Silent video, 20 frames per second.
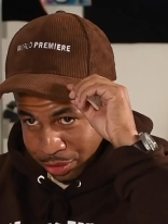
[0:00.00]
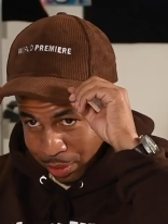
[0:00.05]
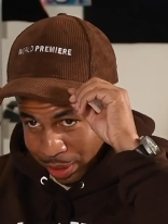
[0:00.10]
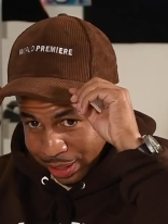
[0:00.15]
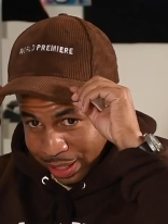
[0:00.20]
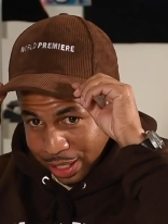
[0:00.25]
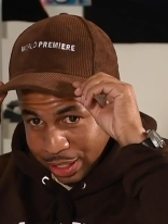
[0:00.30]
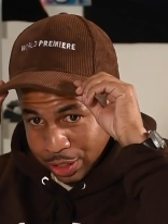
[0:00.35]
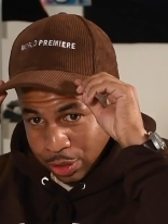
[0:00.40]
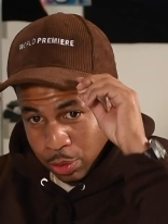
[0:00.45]
So
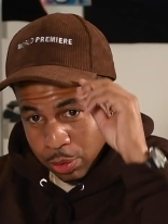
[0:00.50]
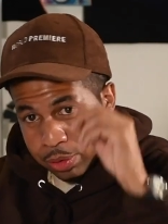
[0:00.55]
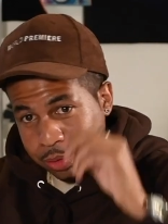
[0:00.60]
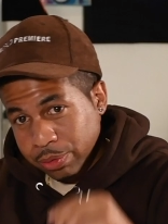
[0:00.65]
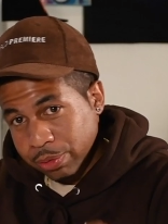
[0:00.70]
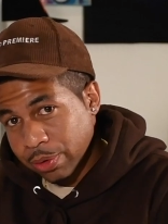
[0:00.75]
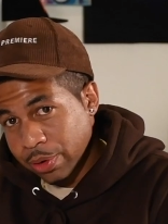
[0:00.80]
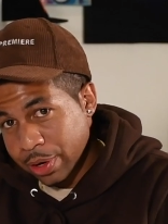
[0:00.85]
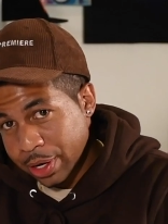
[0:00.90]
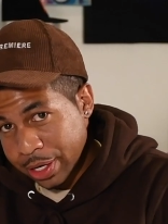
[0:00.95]
I got a
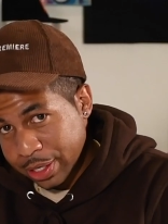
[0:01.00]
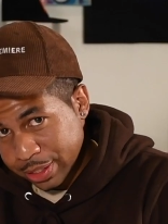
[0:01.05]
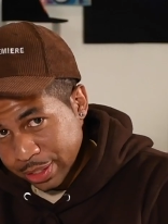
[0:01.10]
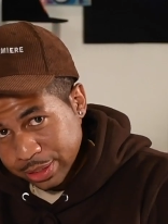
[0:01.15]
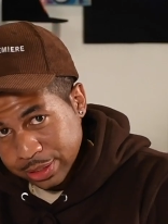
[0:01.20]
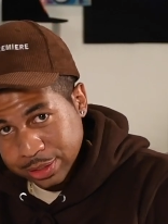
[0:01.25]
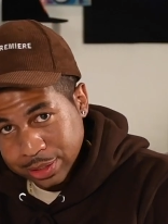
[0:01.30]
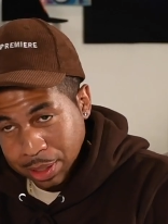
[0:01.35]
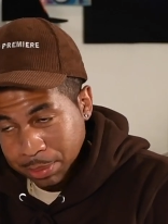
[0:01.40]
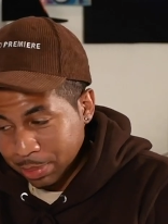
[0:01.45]
corduroy.
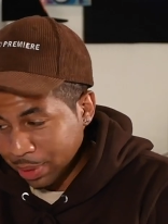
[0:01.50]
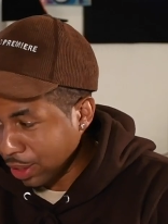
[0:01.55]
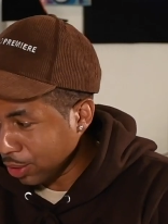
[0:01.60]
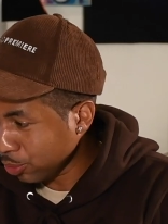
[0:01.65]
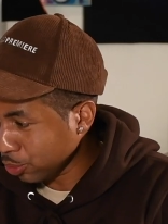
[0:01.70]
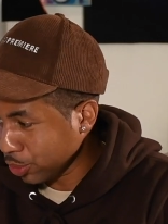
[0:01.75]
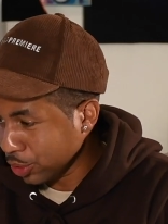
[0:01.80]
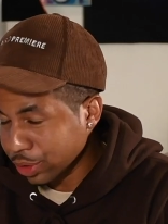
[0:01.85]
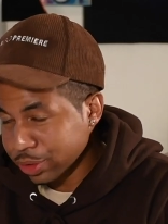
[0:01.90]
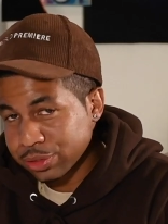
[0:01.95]
This is coming
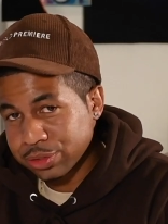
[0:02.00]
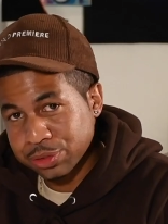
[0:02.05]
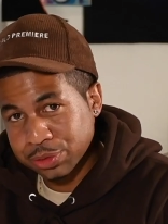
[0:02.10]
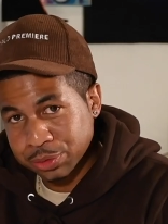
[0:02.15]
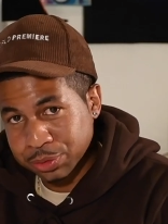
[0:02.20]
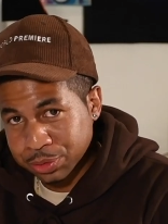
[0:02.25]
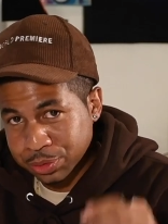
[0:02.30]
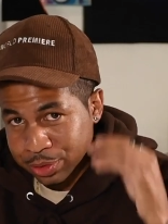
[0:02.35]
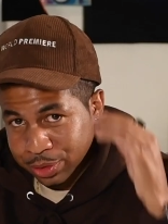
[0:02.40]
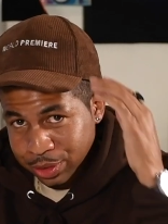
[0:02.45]
out real
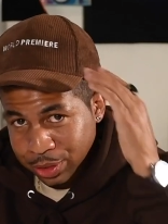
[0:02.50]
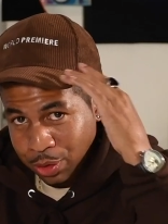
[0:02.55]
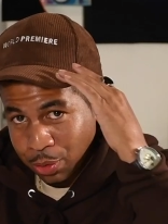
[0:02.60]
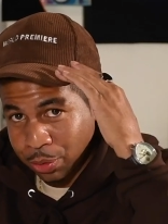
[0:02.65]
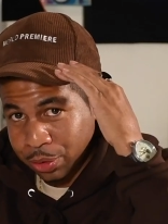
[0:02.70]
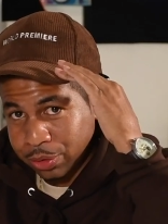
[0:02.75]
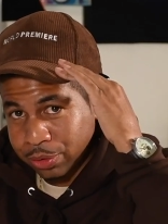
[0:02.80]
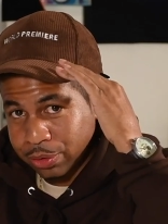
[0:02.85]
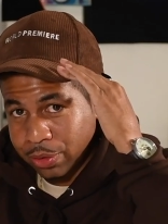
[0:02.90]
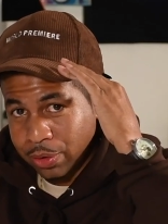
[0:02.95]
soon.
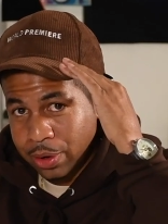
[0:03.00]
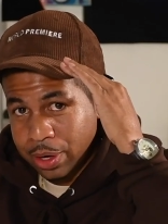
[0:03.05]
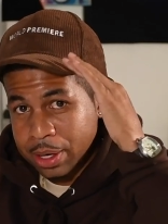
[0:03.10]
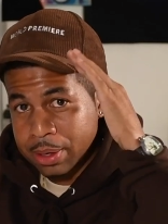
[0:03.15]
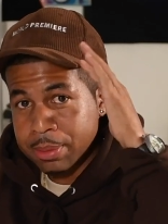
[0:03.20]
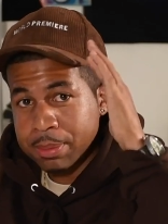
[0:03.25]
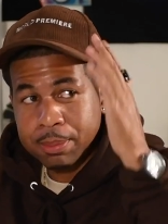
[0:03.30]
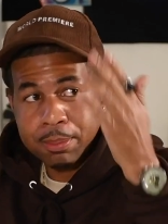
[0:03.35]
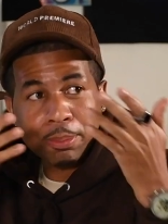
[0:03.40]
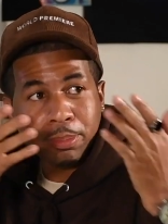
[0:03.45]

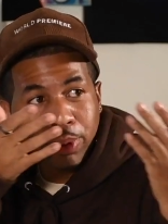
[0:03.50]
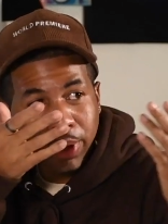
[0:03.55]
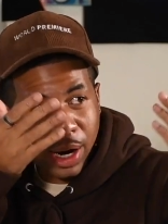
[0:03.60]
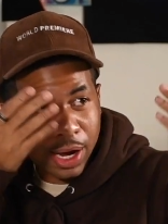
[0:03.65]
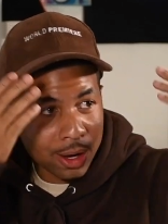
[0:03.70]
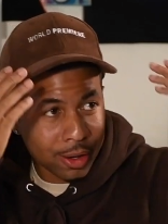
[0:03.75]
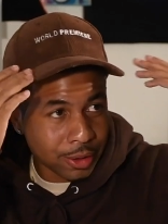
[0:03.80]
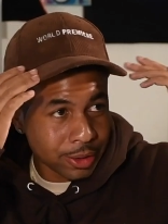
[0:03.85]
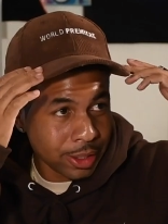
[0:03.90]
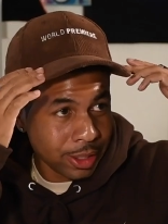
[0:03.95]
Corduroy
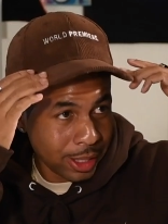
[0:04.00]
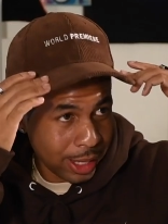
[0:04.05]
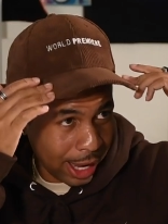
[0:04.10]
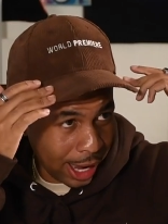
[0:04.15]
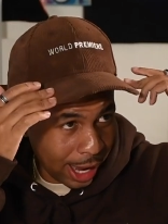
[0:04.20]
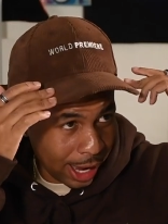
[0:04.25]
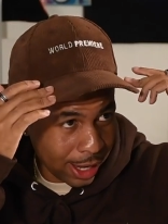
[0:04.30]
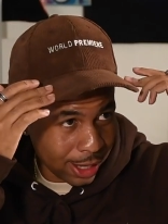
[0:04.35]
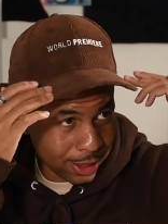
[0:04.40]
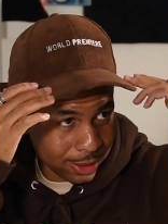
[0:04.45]
brown
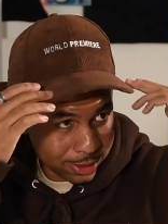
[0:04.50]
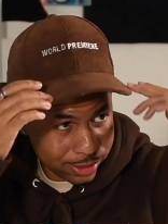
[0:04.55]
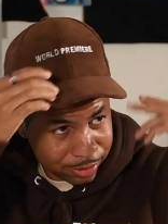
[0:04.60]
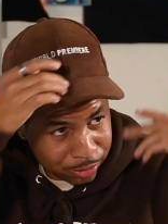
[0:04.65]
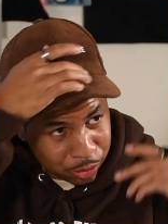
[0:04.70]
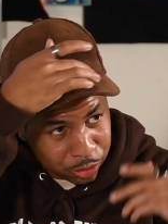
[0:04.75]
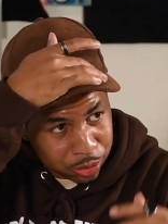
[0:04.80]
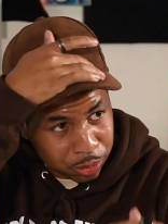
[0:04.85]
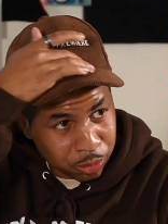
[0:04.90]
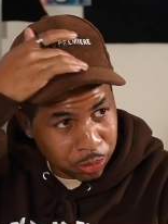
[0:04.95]
hat
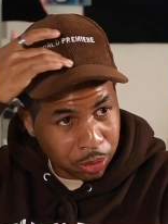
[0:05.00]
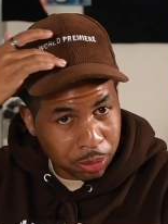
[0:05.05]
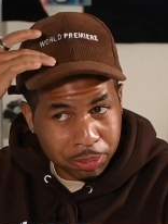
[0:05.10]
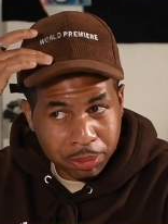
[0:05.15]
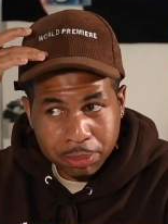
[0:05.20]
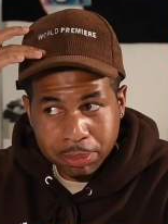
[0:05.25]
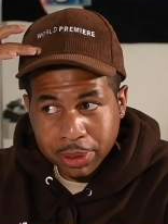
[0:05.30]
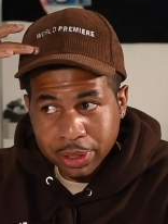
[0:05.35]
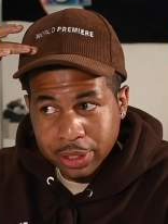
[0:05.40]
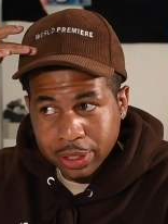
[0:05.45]
for the world
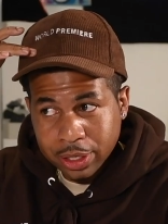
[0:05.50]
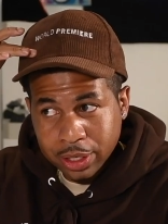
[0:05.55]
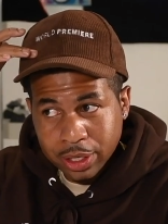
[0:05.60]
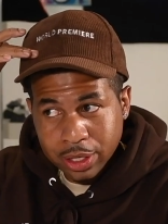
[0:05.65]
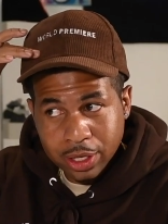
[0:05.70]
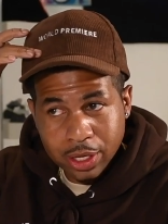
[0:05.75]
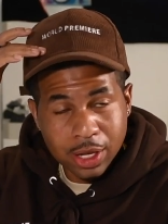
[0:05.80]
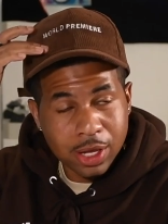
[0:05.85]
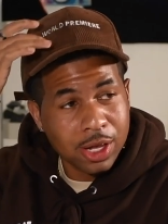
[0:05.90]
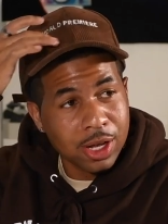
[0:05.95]
premiere
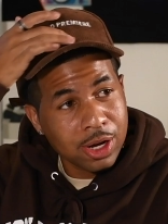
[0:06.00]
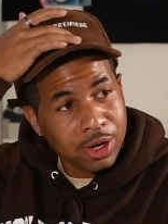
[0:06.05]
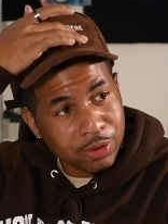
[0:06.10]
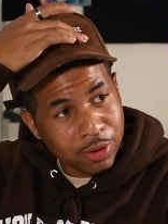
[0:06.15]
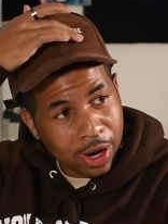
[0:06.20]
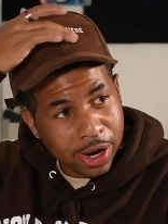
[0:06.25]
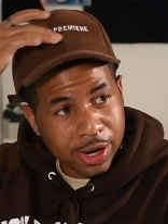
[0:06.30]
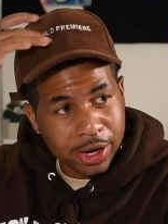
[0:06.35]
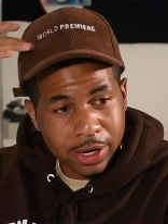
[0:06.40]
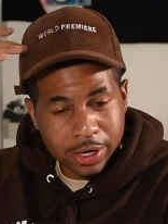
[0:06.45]

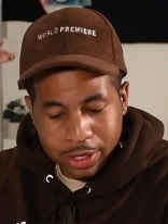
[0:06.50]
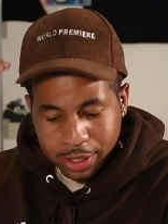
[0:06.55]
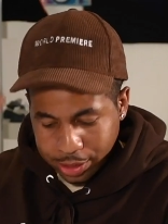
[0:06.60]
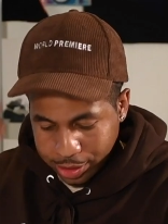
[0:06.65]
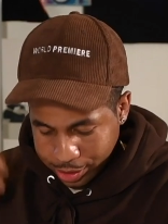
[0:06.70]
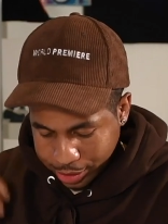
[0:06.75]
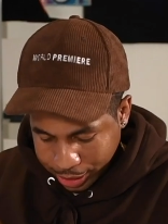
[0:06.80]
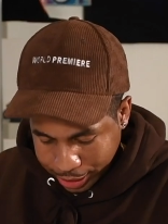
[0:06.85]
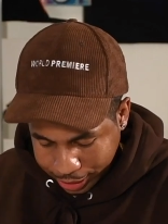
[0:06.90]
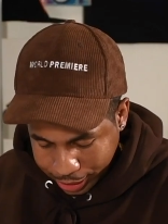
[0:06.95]
right
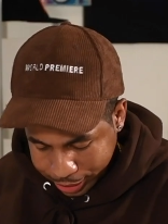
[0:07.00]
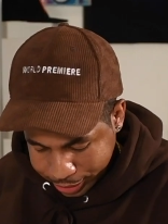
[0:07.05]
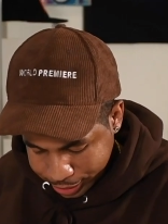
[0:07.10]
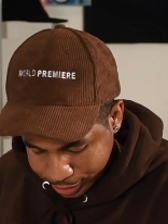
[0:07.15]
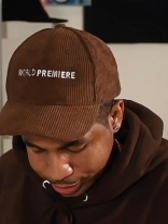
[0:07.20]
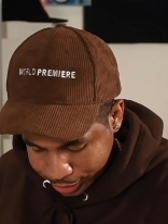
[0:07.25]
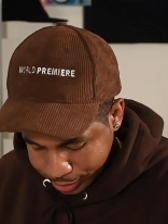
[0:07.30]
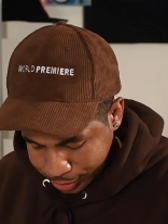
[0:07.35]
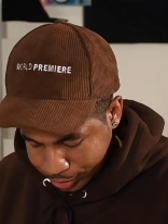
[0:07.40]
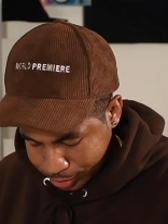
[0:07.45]
here. And I got
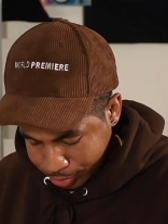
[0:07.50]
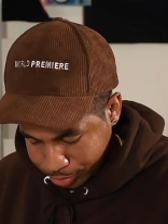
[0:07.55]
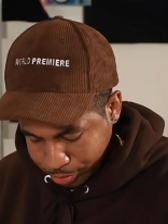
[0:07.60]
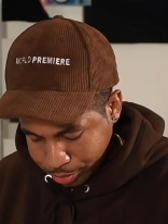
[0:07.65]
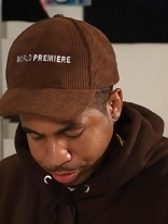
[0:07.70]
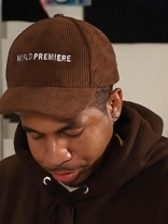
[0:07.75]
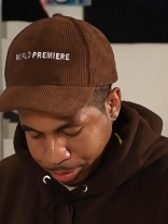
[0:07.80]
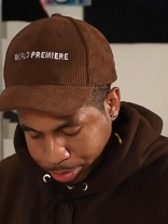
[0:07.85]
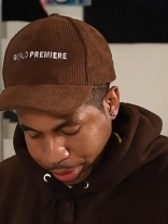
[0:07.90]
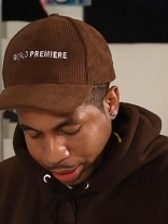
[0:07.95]
the
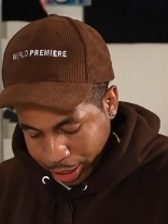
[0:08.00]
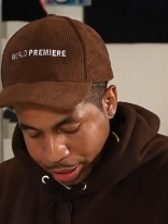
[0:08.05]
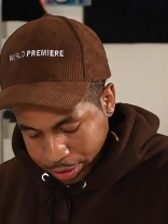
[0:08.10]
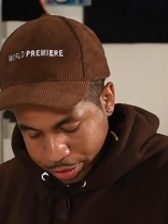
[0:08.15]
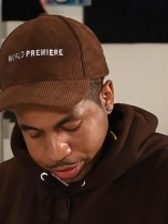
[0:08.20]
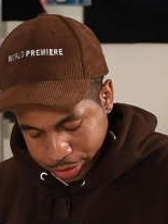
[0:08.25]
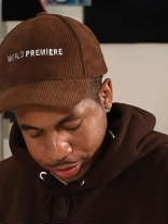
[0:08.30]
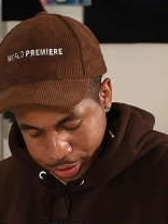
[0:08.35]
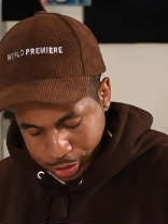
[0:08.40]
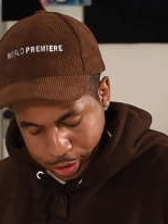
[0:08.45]

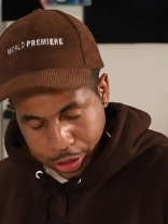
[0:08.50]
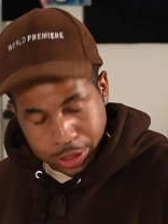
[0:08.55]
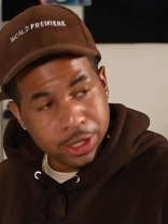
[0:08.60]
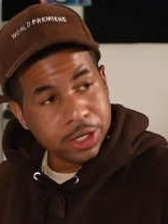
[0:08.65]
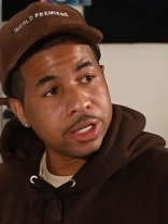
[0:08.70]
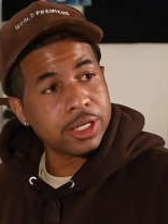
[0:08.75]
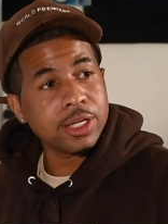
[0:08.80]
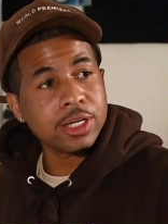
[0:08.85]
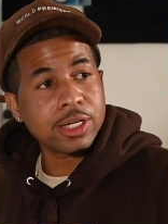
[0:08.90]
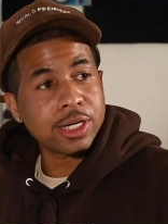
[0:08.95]
brown
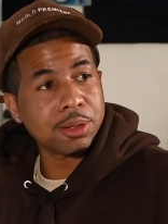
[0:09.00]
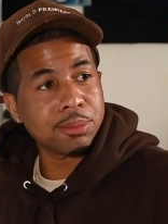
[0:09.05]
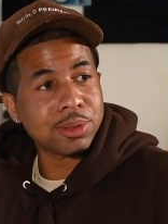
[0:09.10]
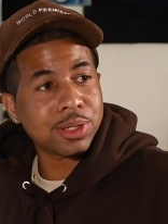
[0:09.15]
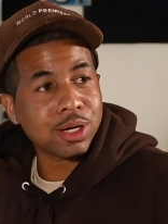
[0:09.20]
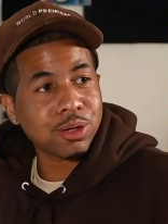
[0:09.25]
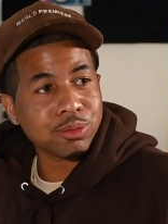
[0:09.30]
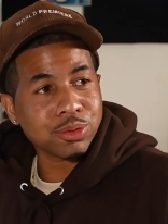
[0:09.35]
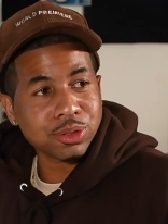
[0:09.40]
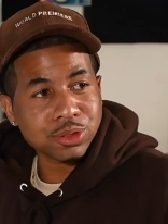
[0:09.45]
hoodie
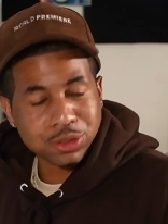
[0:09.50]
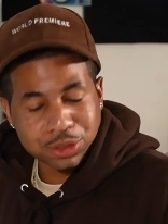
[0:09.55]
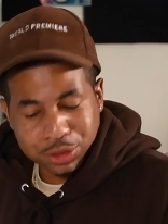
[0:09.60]
coming out real